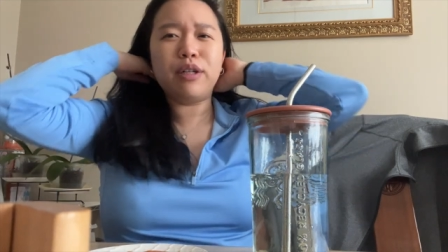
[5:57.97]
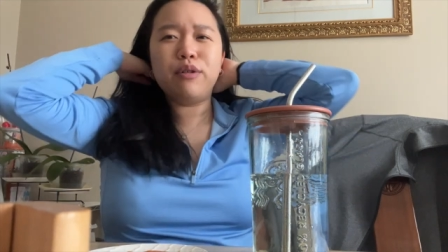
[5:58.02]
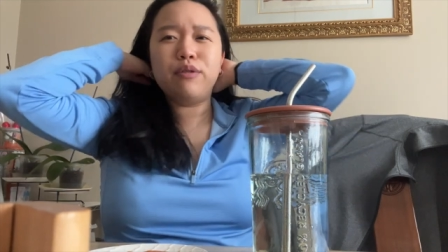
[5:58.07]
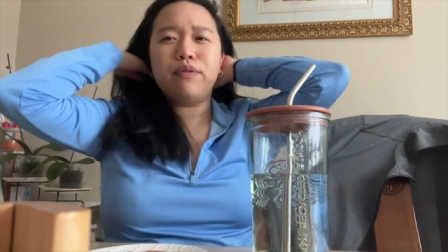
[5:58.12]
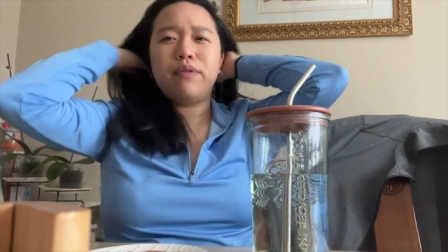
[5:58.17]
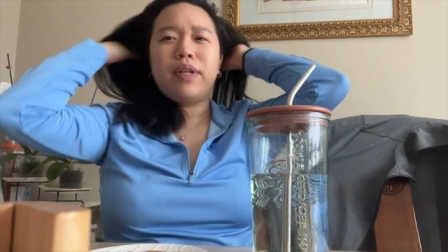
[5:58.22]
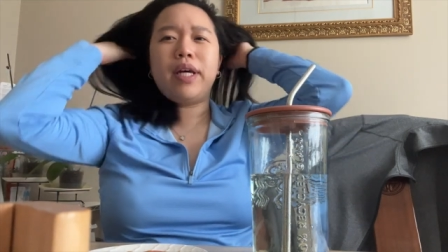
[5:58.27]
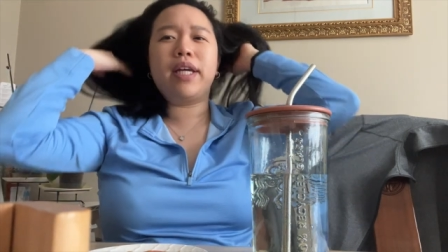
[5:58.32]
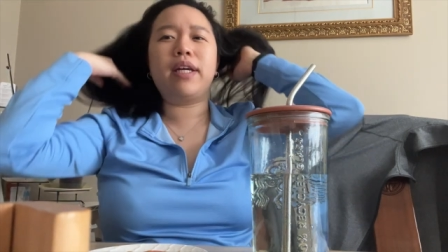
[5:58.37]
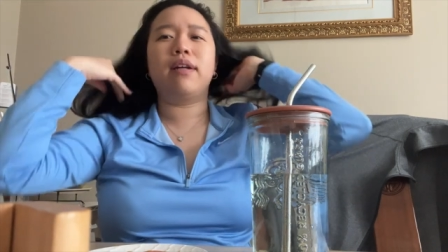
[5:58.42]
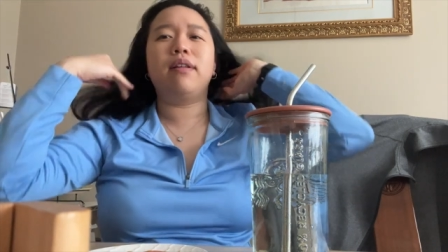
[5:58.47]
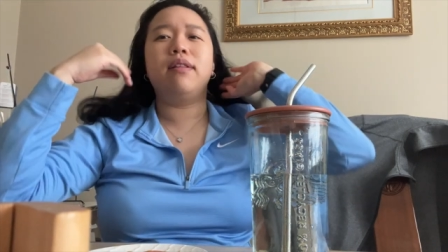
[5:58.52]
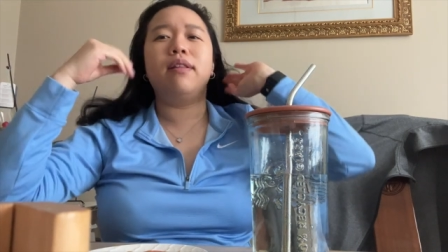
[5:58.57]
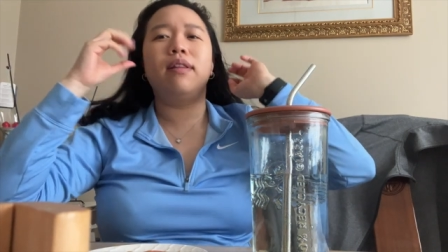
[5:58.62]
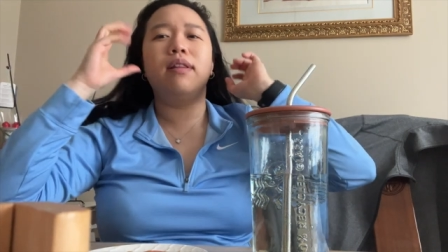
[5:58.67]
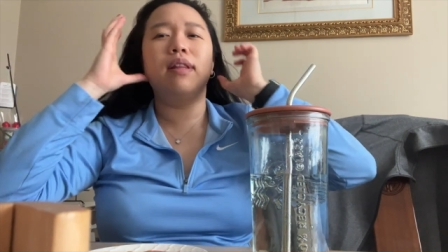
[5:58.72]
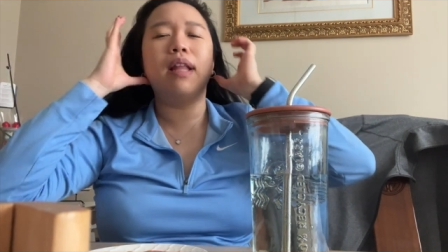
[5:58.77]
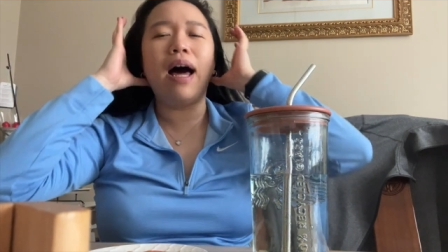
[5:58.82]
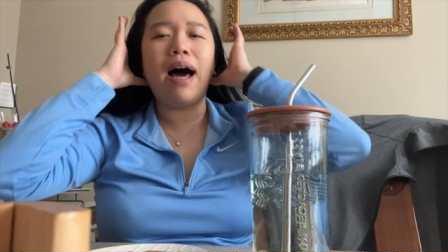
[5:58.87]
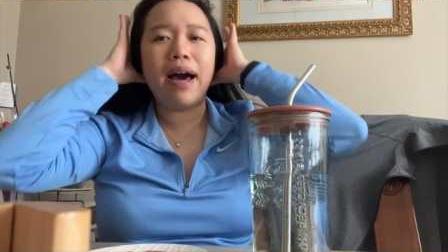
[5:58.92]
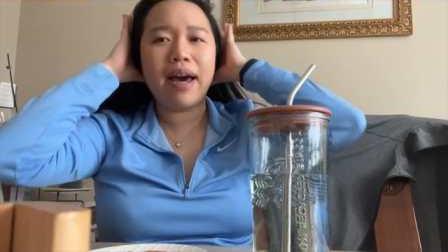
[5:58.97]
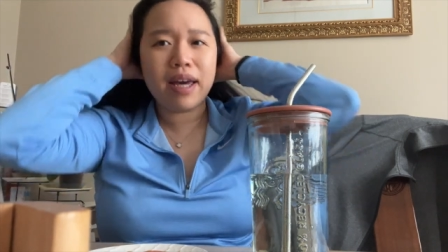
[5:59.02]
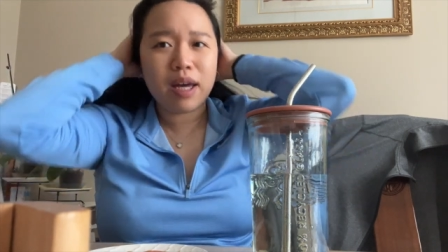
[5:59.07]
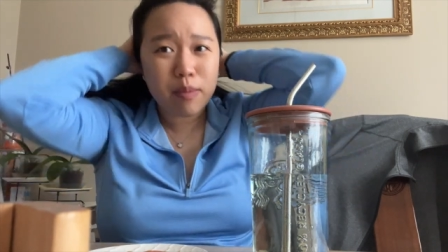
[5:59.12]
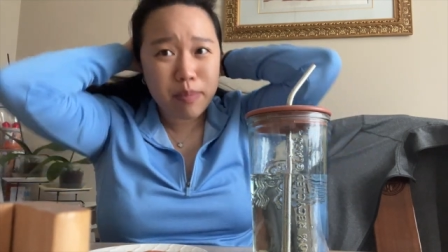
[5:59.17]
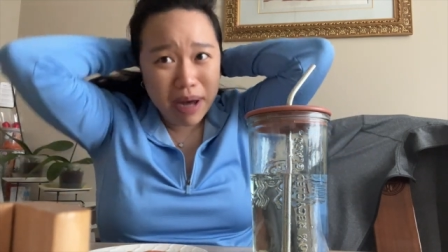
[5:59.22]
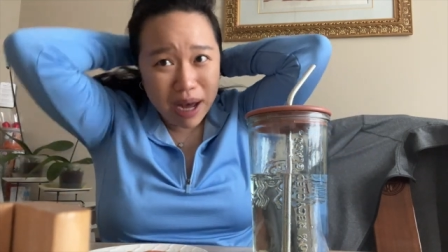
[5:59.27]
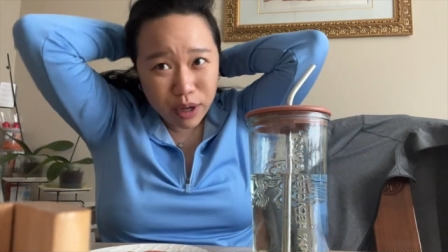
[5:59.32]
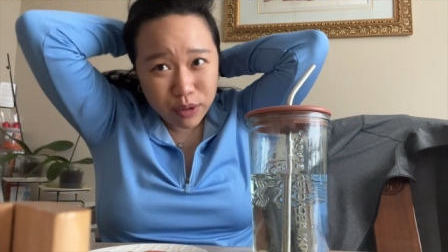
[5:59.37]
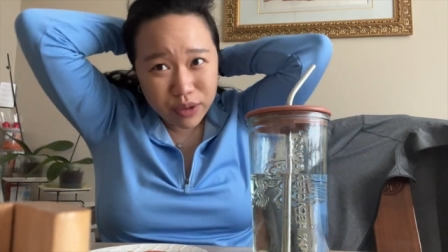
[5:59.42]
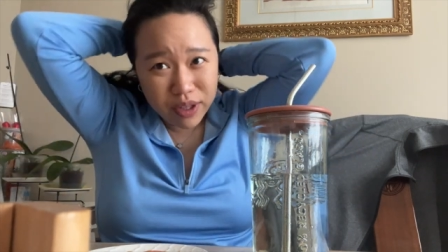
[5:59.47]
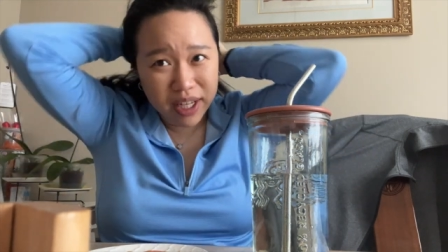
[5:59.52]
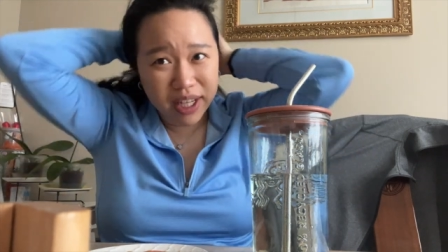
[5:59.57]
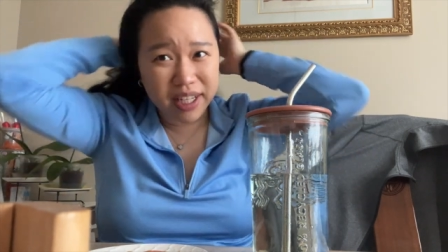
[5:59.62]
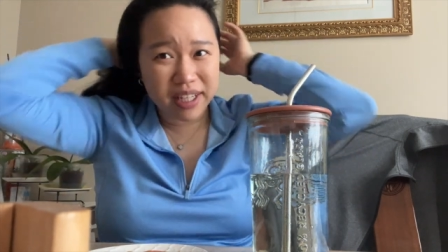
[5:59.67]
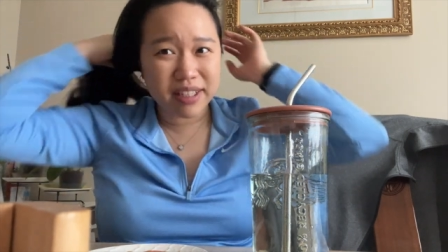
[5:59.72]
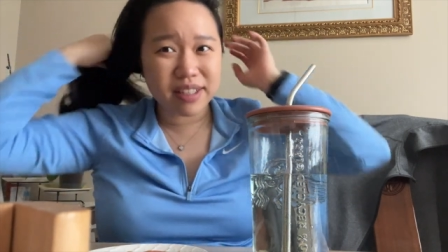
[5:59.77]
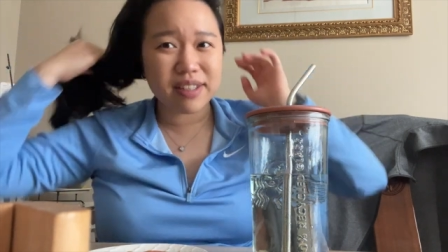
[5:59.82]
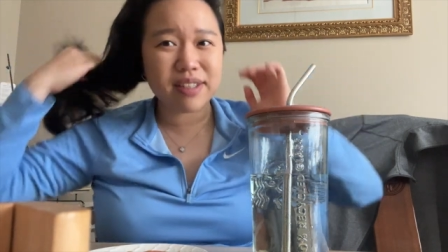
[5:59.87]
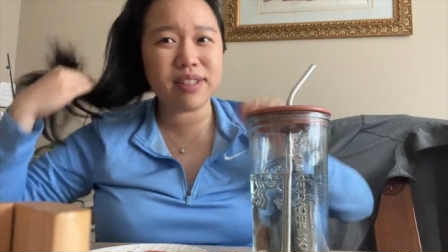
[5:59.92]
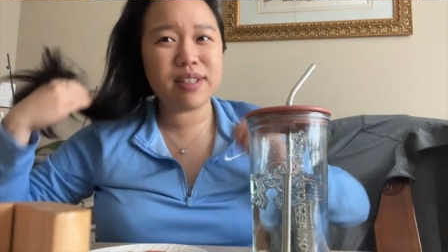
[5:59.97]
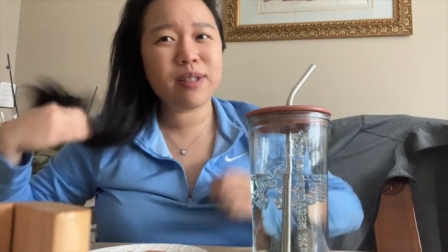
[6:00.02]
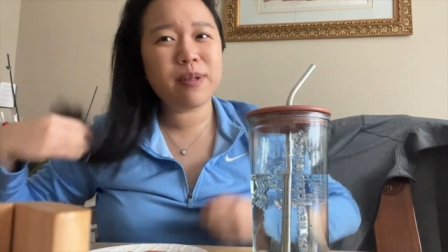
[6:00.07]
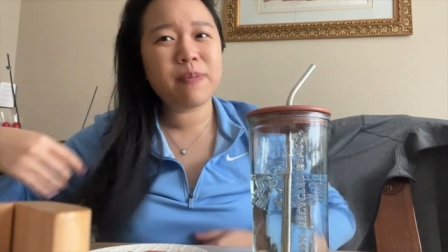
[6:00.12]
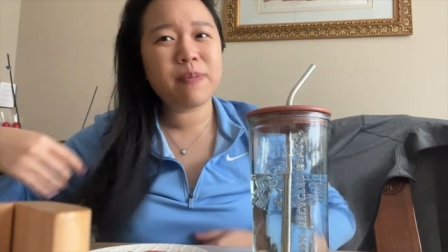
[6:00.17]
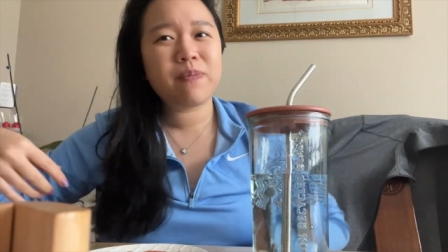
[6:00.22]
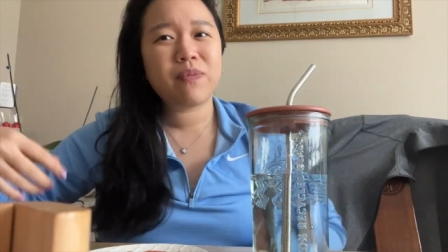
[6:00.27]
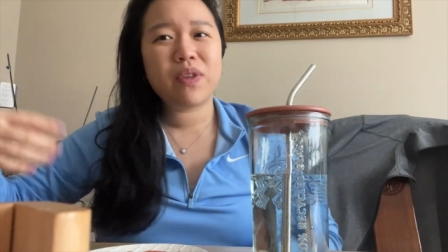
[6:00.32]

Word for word: of like lie about things,